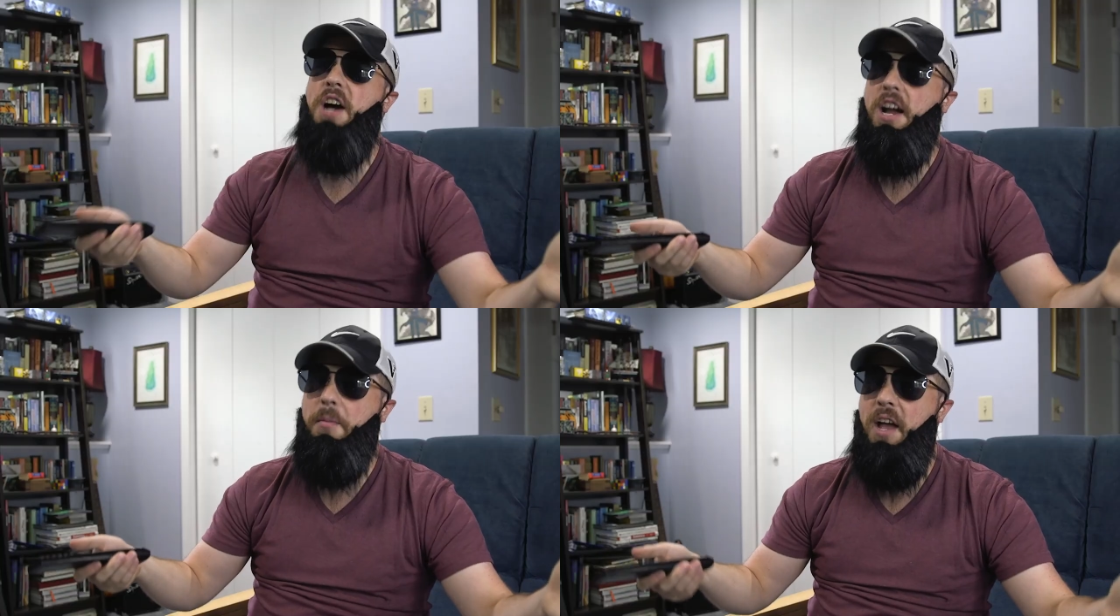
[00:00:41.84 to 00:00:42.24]

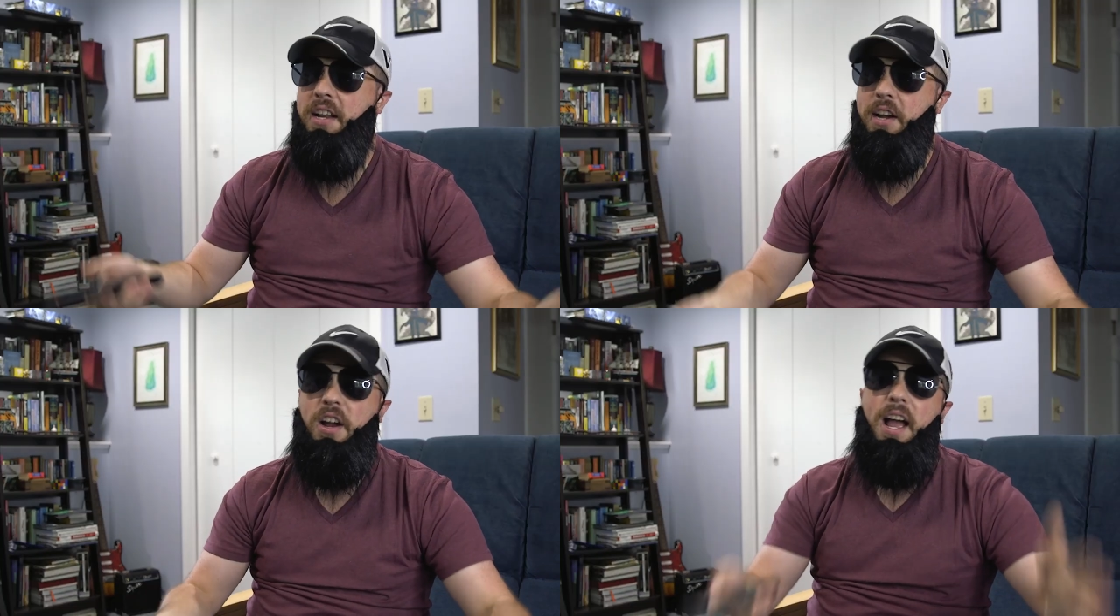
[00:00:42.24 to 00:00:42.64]
talking about
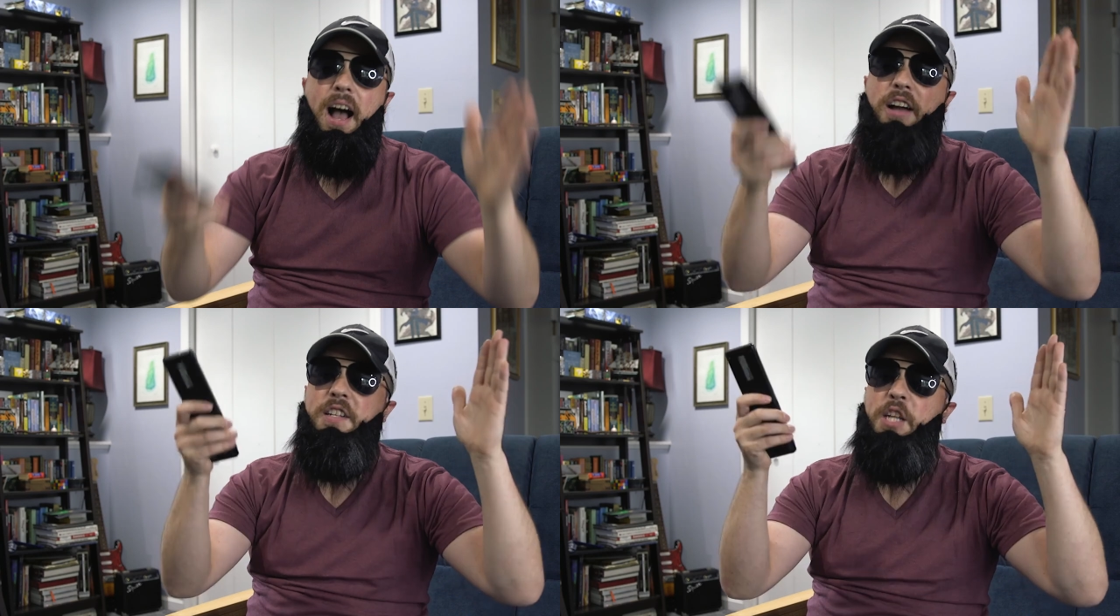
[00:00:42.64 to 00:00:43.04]
here? How
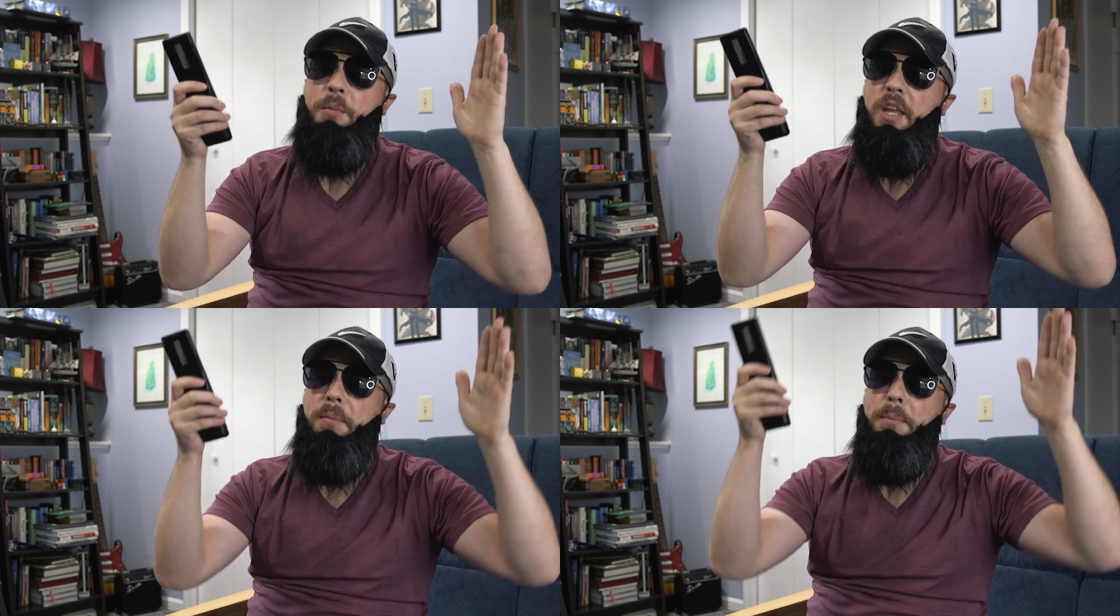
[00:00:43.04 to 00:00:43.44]
can
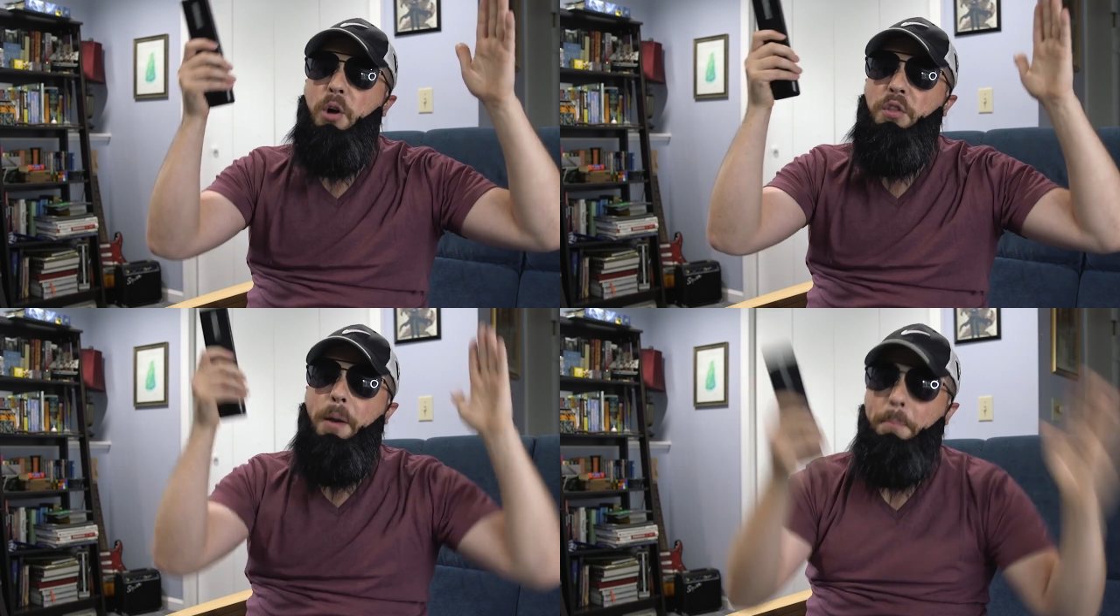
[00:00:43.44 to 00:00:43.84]
something be
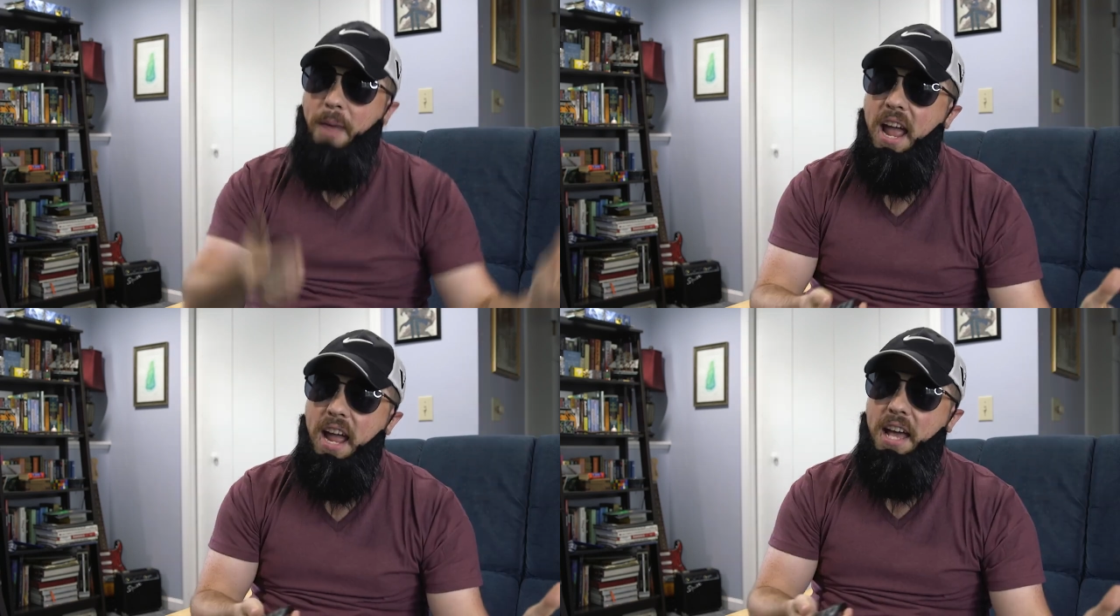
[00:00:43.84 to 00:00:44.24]
both a
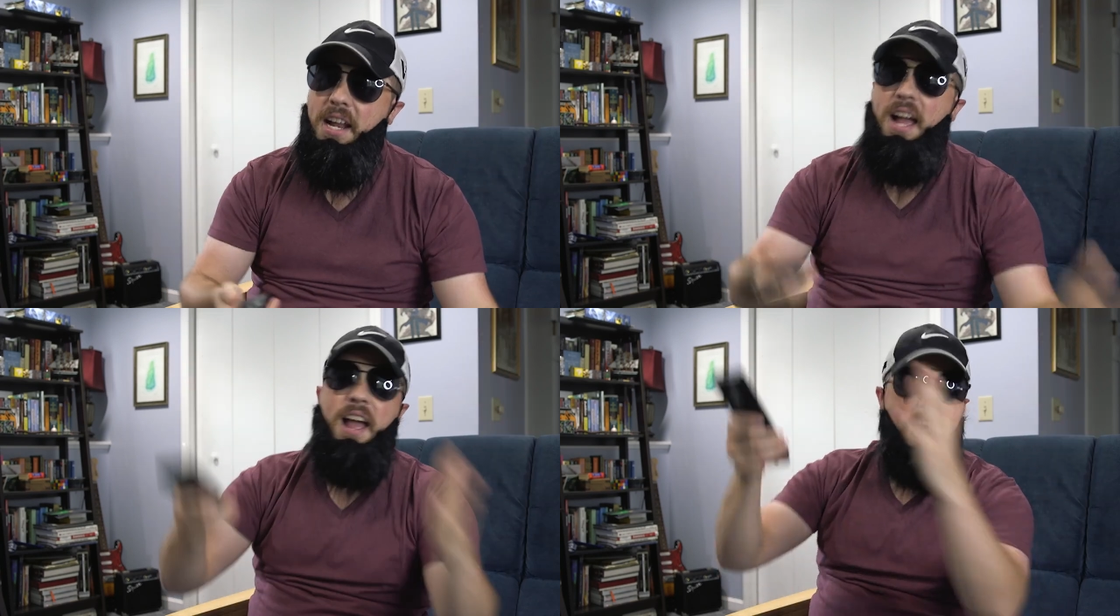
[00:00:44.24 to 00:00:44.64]
man
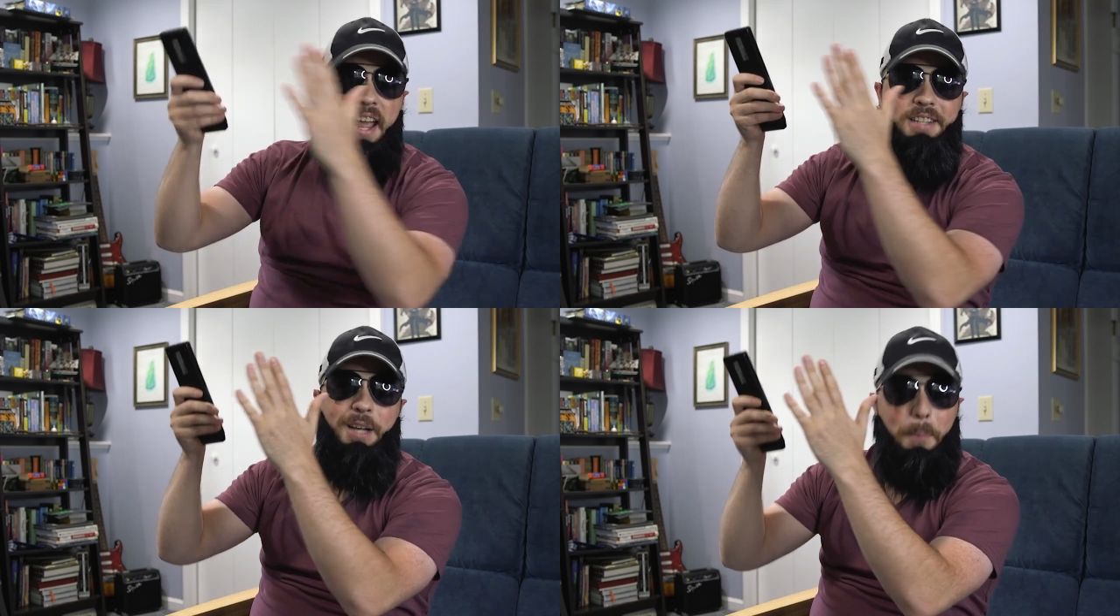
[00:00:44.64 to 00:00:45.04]

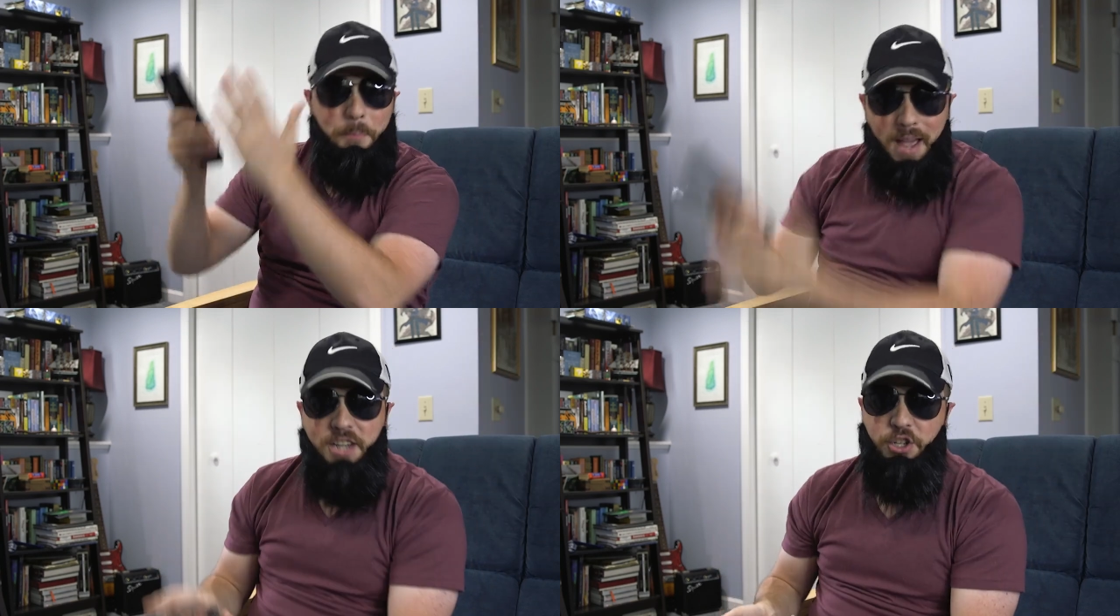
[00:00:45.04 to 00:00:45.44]
and a
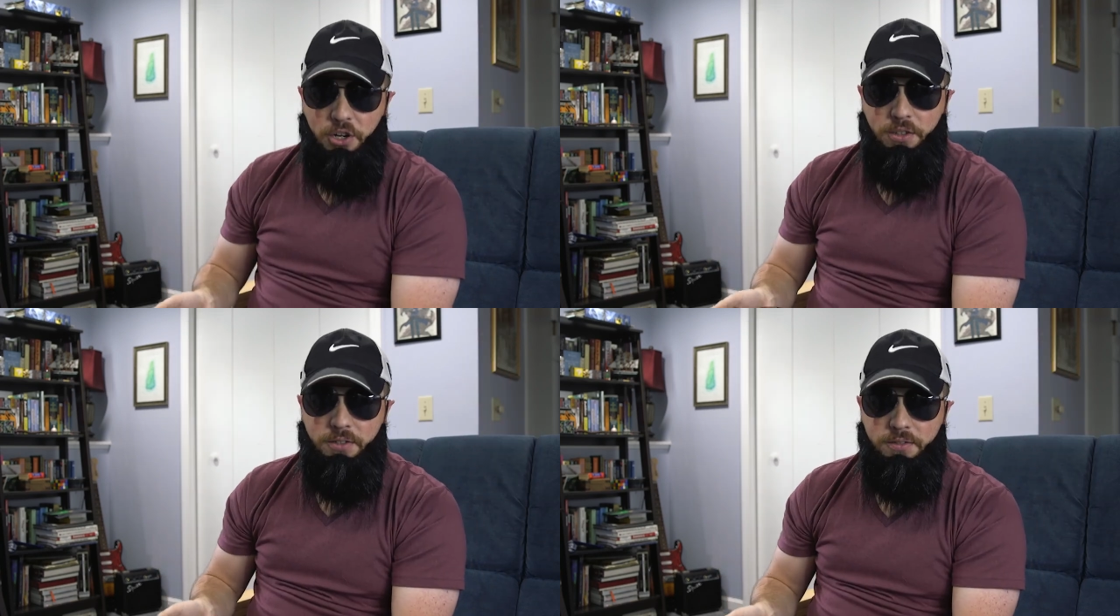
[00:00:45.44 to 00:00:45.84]
measure?